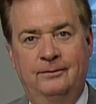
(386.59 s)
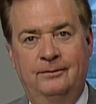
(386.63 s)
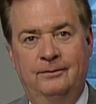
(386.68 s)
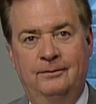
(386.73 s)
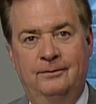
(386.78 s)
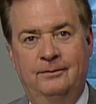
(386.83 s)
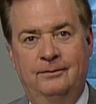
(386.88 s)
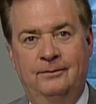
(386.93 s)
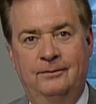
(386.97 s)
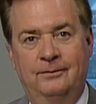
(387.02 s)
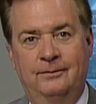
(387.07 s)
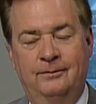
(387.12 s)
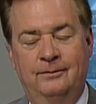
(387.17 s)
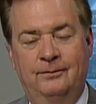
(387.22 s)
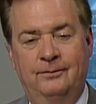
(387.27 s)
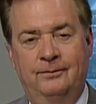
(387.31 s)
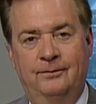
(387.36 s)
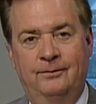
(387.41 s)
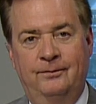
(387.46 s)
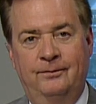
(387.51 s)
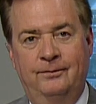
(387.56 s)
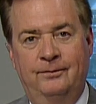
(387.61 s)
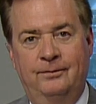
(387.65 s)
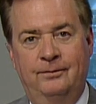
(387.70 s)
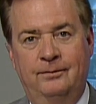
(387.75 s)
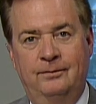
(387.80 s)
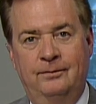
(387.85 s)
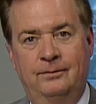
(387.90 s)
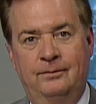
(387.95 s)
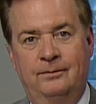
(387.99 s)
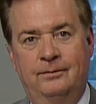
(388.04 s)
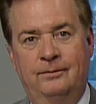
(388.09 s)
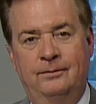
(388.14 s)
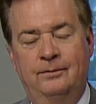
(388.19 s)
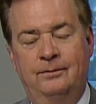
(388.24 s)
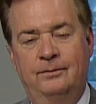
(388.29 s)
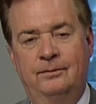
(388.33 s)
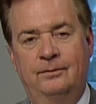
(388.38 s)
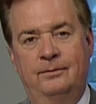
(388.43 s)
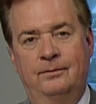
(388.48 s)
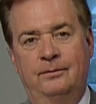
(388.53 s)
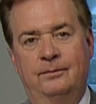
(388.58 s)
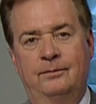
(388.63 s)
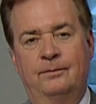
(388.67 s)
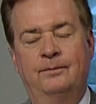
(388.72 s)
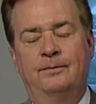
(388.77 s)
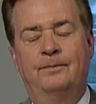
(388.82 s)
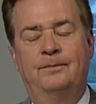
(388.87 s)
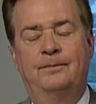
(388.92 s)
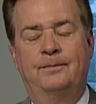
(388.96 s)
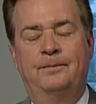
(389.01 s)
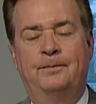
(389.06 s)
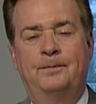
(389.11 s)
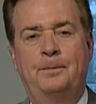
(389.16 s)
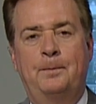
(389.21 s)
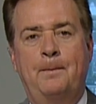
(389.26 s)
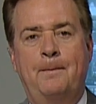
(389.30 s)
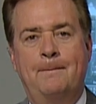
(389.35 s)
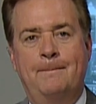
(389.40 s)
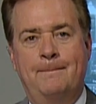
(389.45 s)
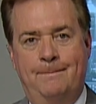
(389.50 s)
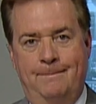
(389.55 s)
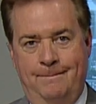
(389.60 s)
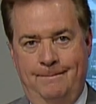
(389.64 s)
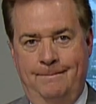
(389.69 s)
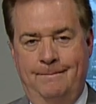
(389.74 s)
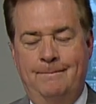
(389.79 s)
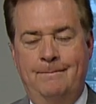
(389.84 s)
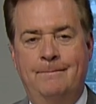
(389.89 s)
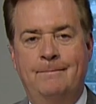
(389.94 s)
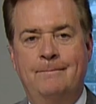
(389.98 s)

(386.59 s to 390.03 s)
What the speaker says: [no speech]